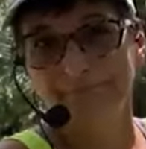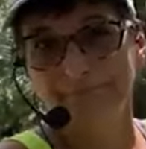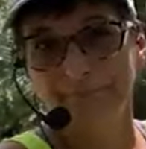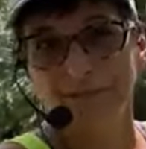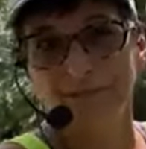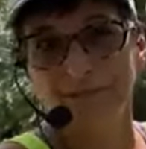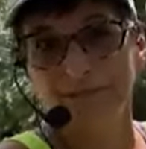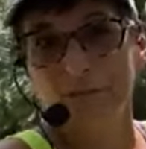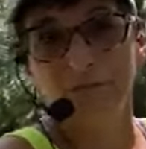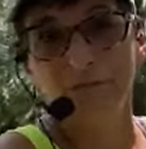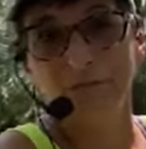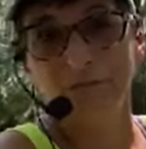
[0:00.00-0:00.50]
I
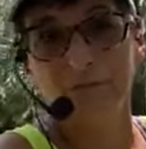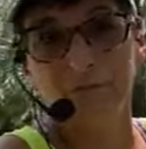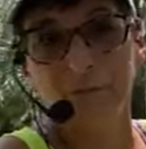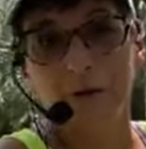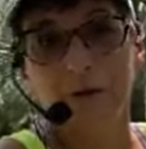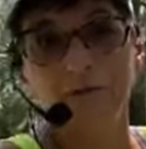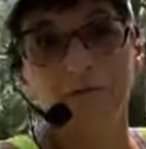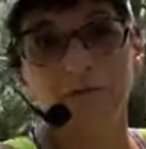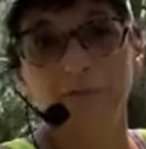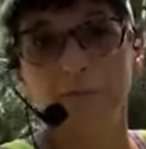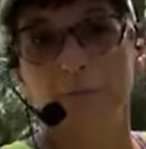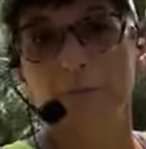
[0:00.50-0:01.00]
don't even
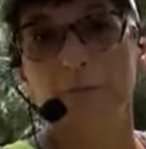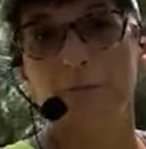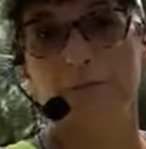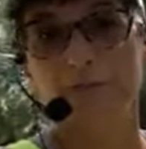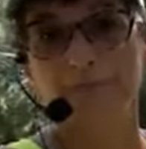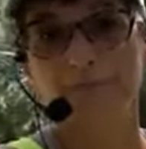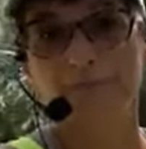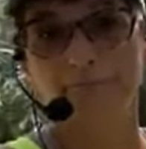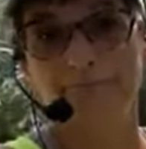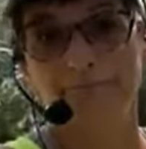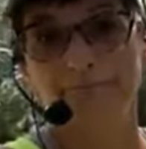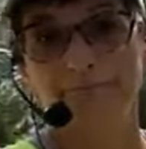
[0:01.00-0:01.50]
know how many
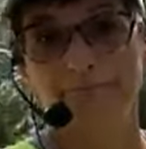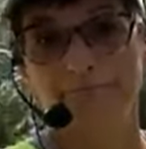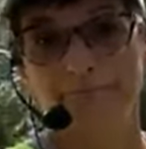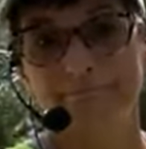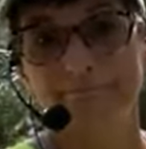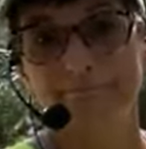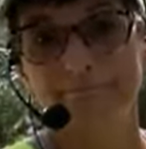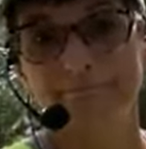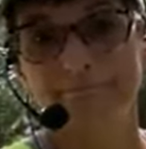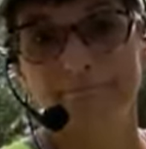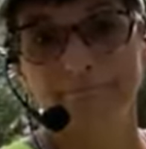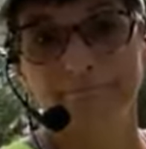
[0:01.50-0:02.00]
cages she
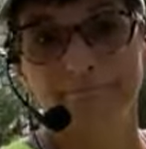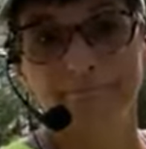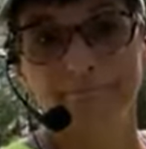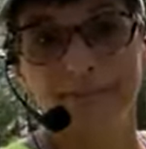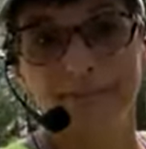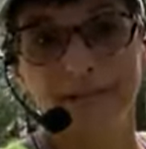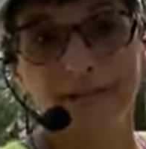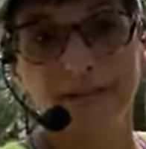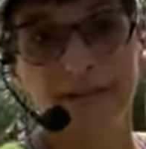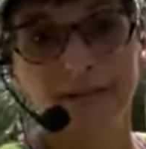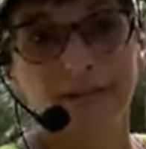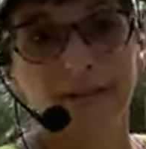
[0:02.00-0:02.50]
has,
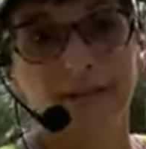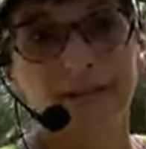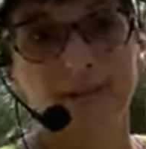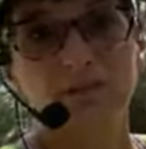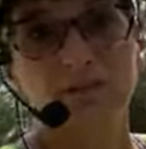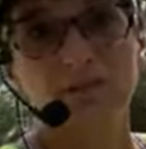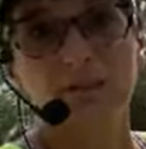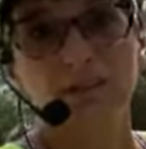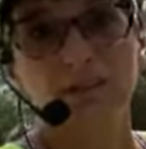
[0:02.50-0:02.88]
probably four